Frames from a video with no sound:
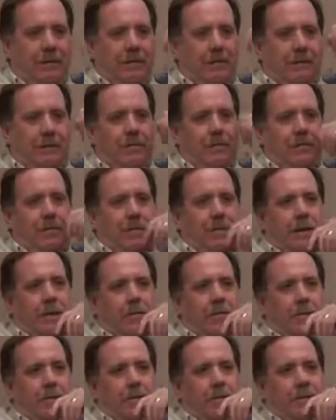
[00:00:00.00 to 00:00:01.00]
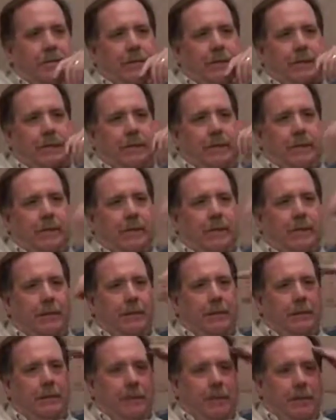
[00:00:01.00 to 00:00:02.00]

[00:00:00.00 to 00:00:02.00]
the different people that um,